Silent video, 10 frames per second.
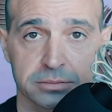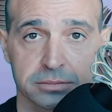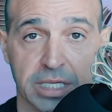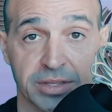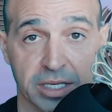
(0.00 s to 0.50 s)

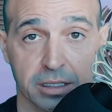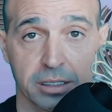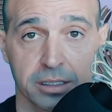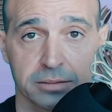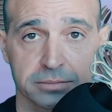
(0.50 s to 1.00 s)
And they
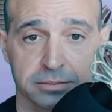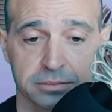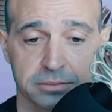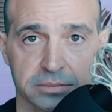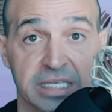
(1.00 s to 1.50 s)
are:
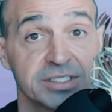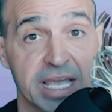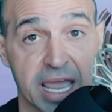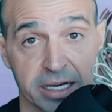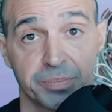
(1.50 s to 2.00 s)
is
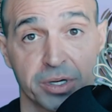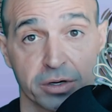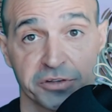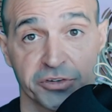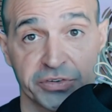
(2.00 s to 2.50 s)
any part of
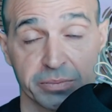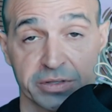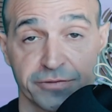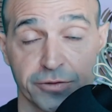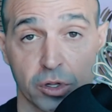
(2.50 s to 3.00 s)
your statement
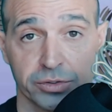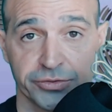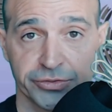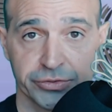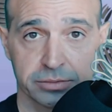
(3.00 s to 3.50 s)

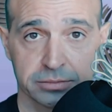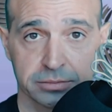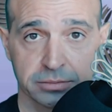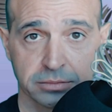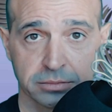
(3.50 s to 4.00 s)
false?
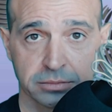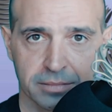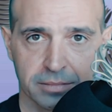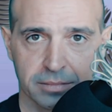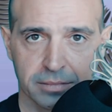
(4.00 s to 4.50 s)

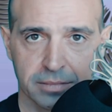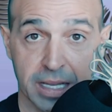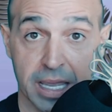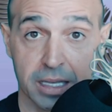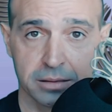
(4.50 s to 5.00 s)

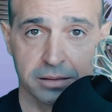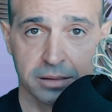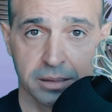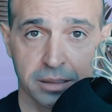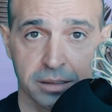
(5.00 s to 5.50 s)
And
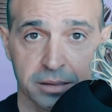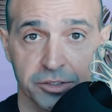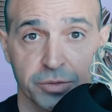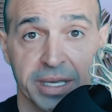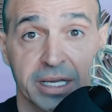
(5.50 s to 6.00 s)
did
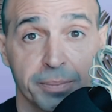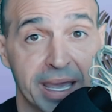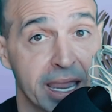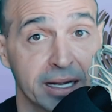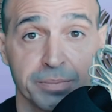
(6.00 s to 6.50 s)
you make up
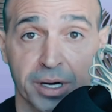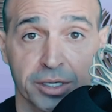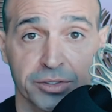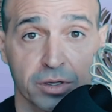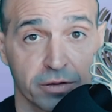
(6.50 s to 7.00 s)
any
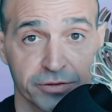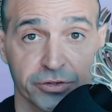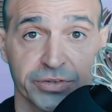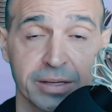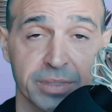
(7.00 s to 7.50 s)
part of your
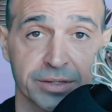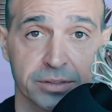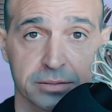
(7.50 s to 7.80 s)
statement?